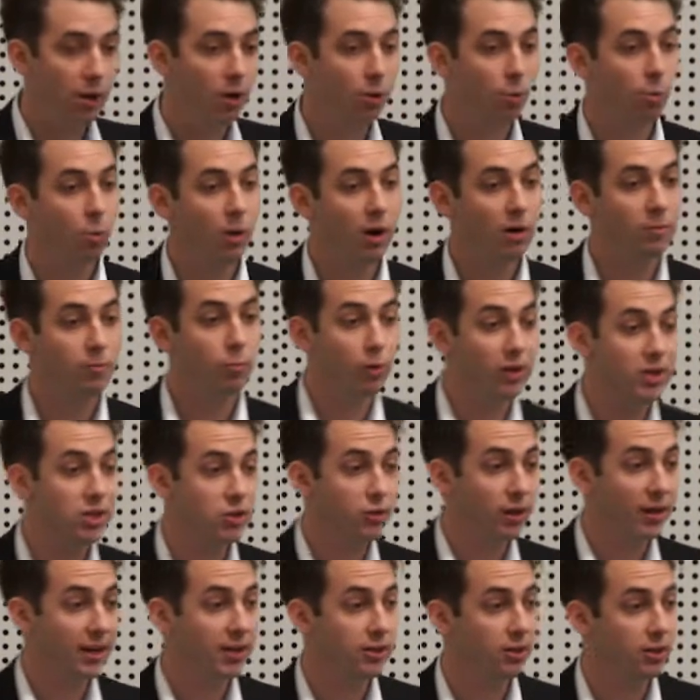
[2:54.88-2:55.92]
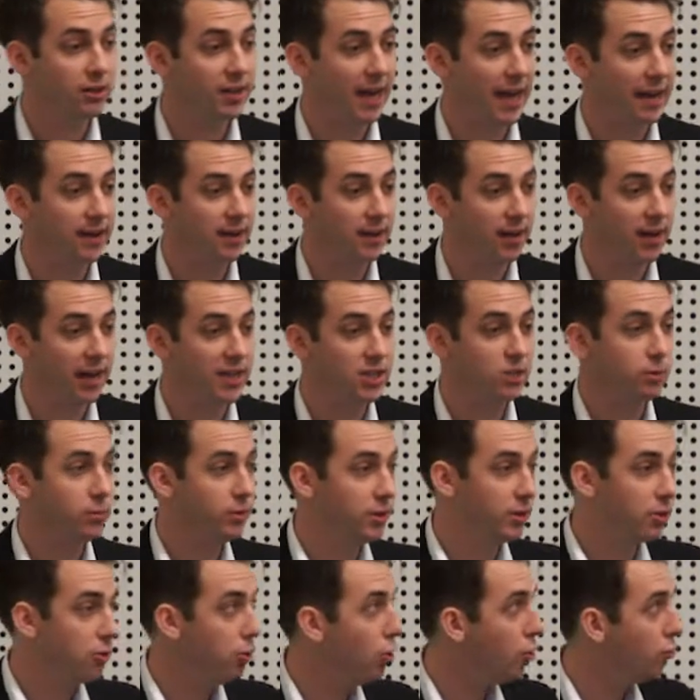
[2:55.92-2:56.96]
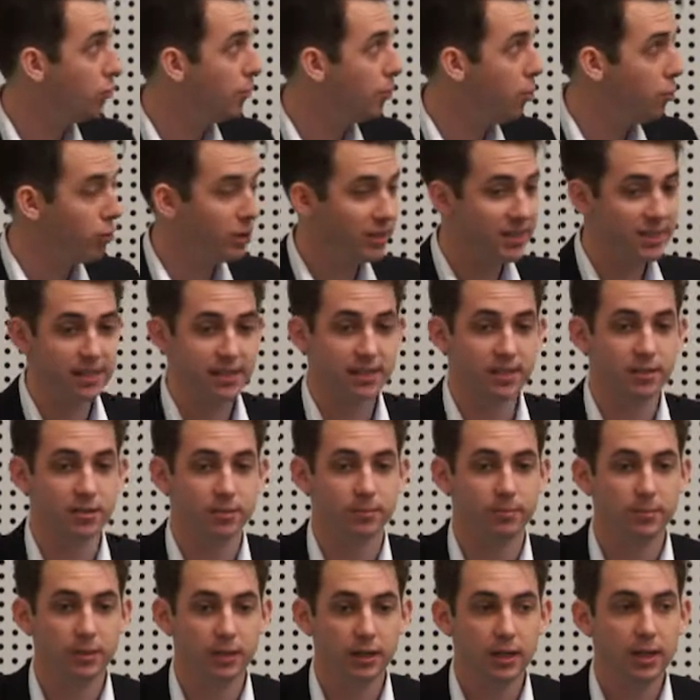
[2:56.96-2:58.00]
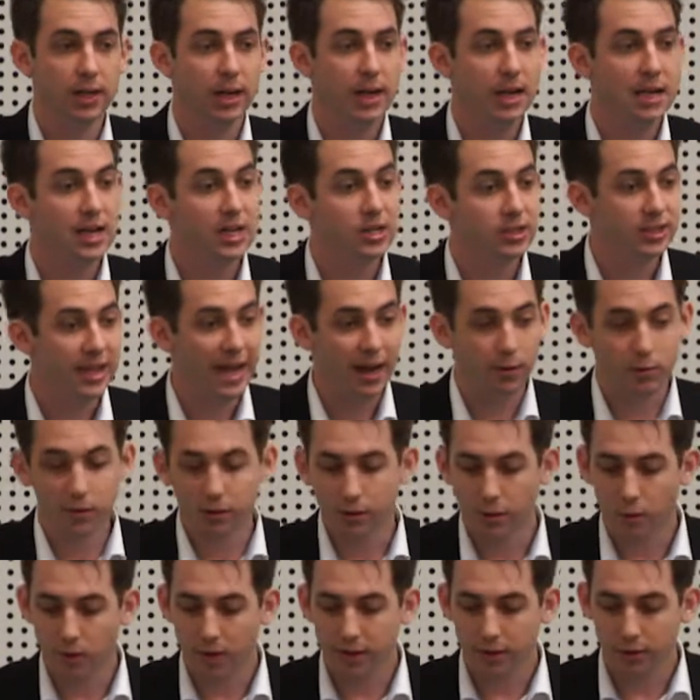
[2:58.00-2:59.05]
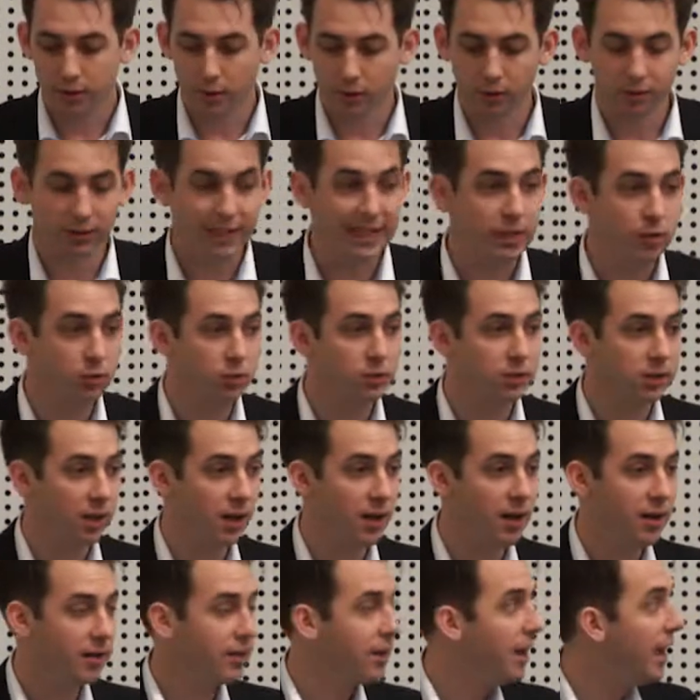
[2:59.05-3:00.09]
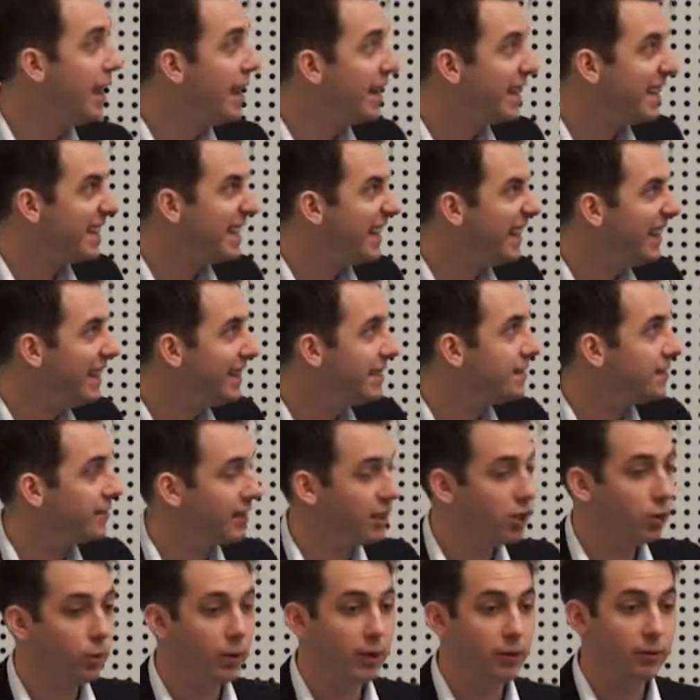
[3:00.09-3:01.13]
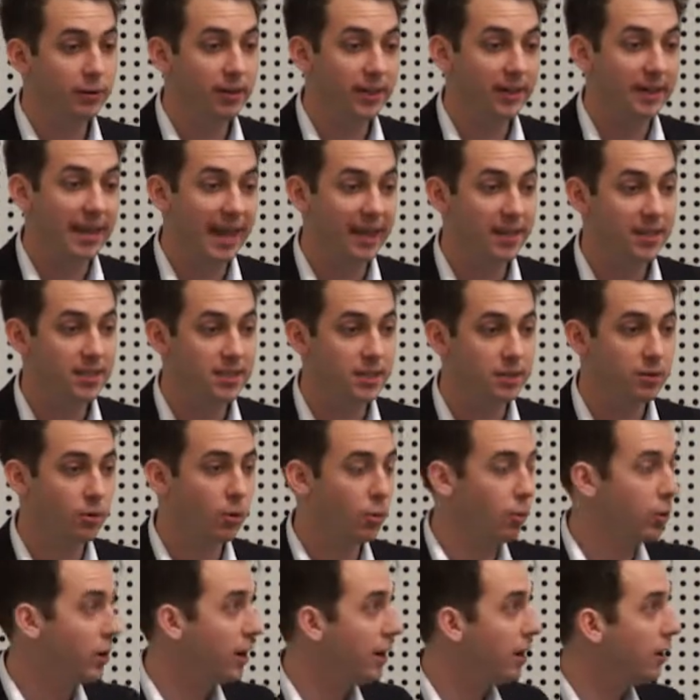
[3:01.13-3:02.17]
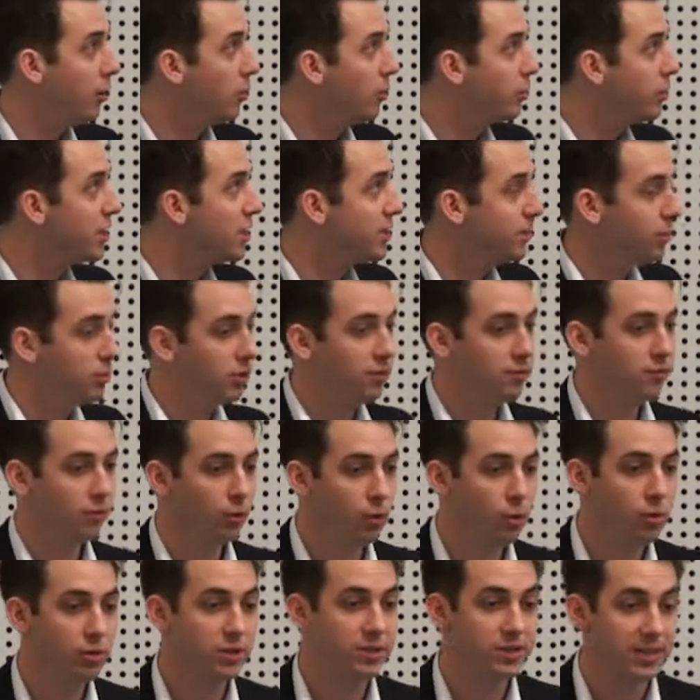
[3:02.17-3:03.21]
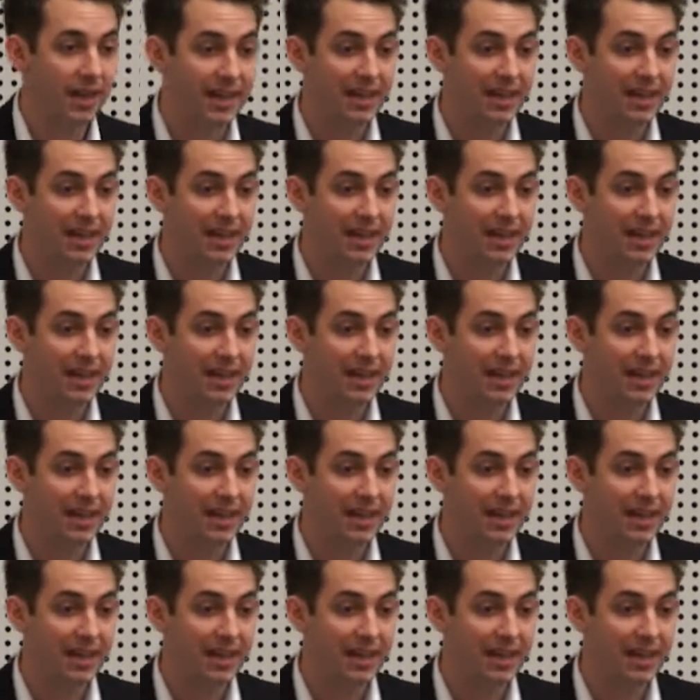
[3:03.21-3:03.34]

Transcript: Well, we integrated GoCatalyze with the court reporting system. So now a lawyer or a legal clerk can easily query a case or a principle of law, say